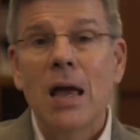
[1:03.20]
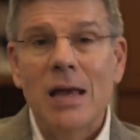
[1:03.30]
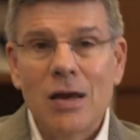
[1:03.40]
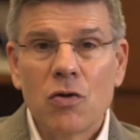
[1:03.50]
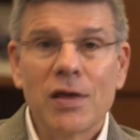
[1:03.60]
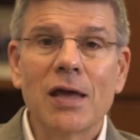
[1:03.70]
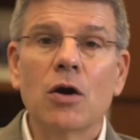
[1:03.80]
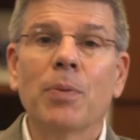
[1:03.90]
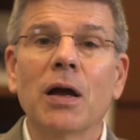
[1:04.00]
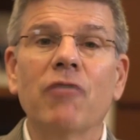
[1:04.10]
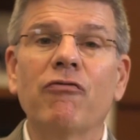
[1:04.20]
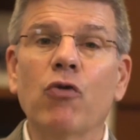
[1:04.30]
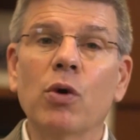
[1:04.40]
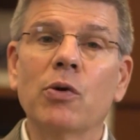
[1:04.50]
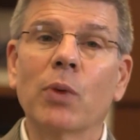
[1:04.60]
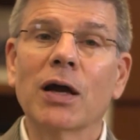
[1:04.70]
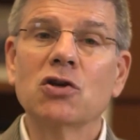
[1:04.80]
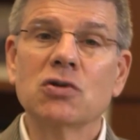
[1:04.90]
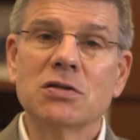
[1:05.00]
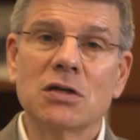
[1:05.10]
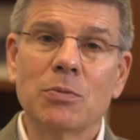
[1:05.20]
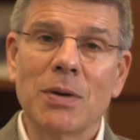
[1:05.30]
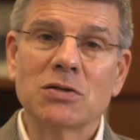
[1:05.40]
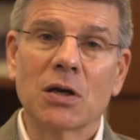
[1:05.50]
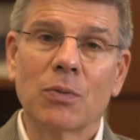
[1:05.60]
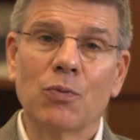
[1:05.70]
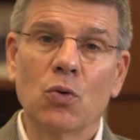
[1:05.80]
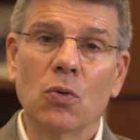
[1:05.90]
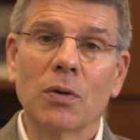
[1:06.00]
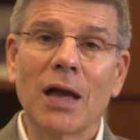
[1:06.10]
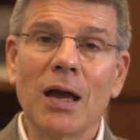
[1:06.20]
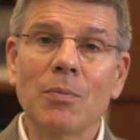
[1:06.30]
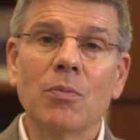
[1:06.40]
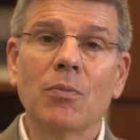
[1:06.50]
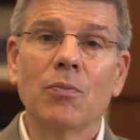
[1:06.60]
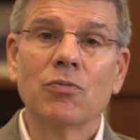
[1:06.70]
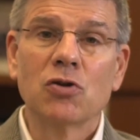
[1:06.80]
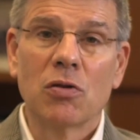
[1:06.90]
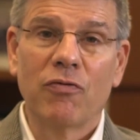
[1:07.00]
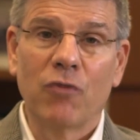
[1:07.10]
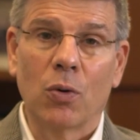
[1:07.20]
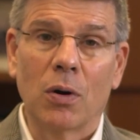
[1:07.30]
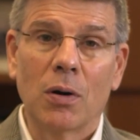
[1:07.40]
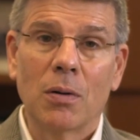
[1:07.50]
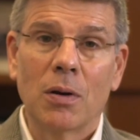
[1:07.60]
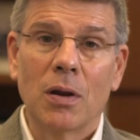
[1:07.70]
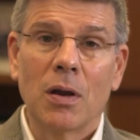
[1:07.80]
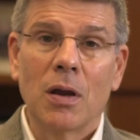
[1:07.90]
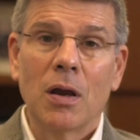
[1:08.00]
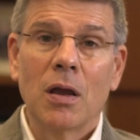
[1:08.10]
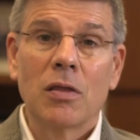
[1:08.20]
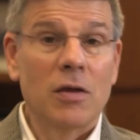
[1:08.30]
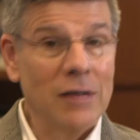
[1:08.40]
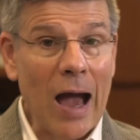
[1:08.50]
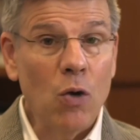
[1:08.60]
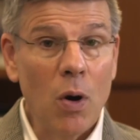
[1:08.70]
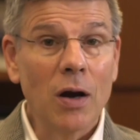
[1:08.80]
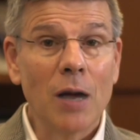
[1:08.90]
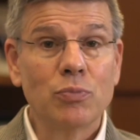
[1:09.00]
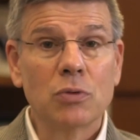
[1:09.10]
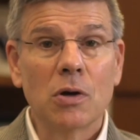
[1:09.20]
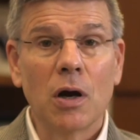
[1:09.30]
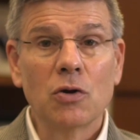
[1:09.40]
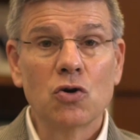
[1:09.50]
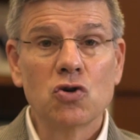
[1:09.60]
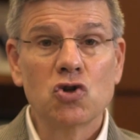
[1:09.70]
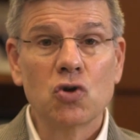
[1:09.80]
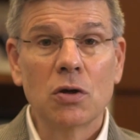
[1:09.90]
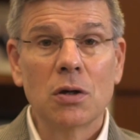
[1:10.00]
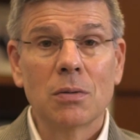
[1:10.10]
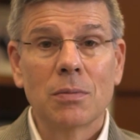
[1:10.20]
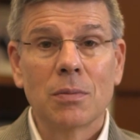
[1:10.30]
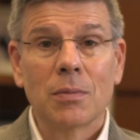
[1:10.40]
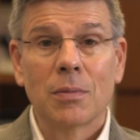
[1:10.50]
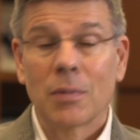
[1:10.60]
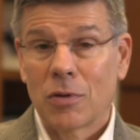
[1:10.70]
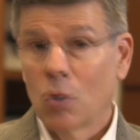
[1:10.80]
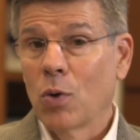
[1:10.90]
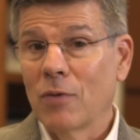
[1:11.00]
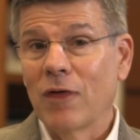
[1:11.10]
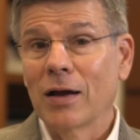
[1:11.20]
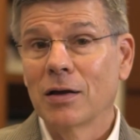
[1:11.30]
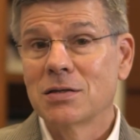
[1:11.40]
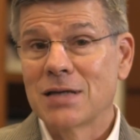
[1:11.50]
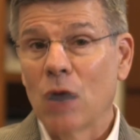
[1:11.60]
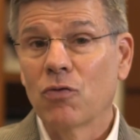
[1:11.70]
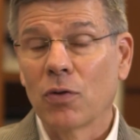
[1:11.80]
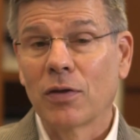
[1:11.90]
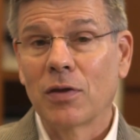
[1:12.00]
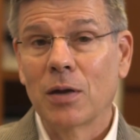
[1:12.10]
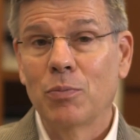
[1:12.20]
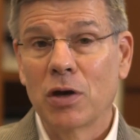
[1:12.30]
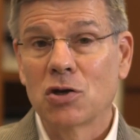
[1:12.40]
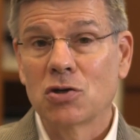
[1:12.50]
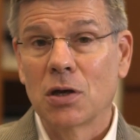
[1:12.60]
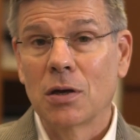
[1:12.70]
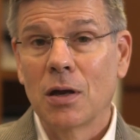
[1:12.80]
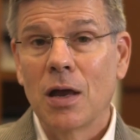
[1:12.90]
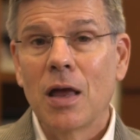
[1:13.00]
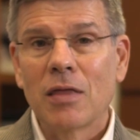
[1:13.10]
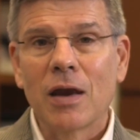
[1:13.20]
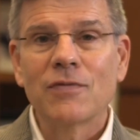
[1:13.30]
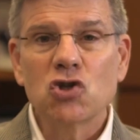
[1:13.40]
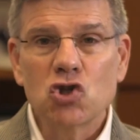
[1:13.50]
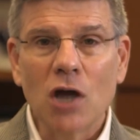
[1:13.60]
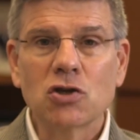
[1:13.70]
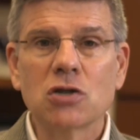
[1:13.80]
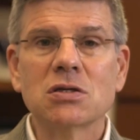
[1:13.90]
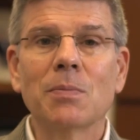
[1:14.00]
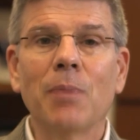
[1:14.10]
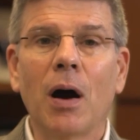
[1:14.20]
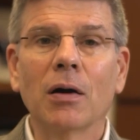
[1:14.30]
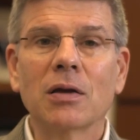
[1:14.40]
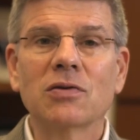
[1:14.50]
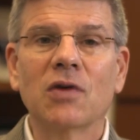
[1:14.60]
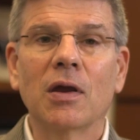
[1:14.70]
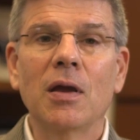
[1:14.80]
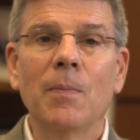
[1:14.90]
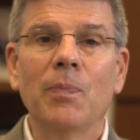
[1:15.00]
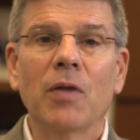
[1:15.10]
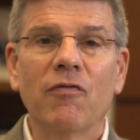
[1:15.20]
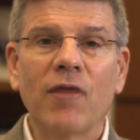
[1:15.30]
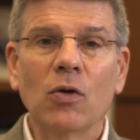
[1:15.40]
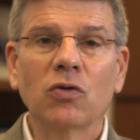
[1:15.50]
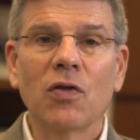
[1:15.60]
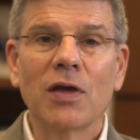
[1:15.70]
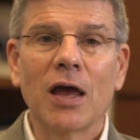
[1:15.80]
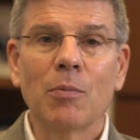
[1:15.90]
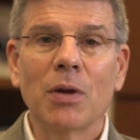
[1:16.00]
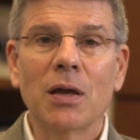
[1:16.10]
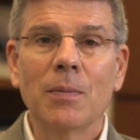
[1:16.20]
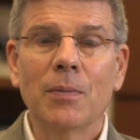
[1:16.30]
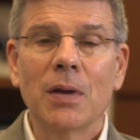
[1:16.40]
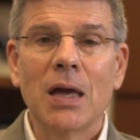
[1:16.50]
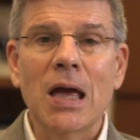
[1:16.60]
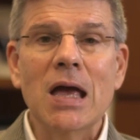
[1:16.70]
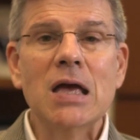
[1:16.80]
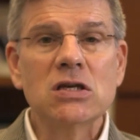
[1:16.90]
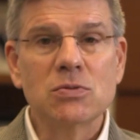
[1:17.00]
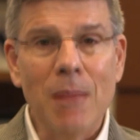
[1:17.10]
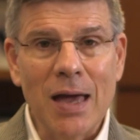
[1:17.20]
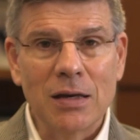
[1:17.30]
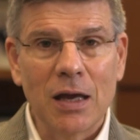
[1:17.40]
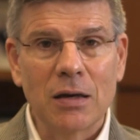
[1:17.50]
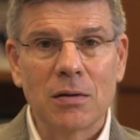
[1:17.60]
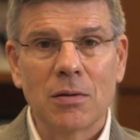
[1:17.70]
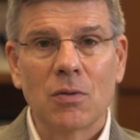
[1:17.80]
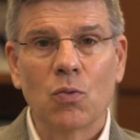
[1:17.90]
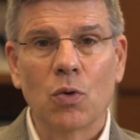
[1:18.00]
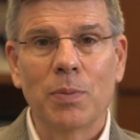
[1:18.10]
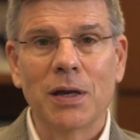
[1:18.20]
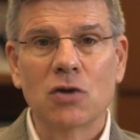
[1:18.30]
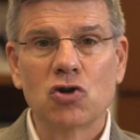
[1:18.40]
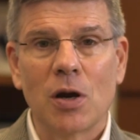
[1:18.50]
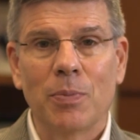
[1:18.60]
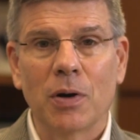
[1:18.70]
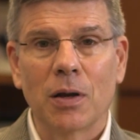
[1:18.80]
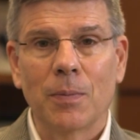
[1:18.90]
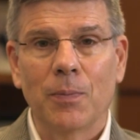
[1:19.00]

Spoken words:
Here, the interplay of foreign relations and domestic rule came to the fore. The Daoguang Emperor understood, though quite frankly it's doubtful that the British did, that if such a symbolic city fell to the enemy, his mandate would be in jeopardy.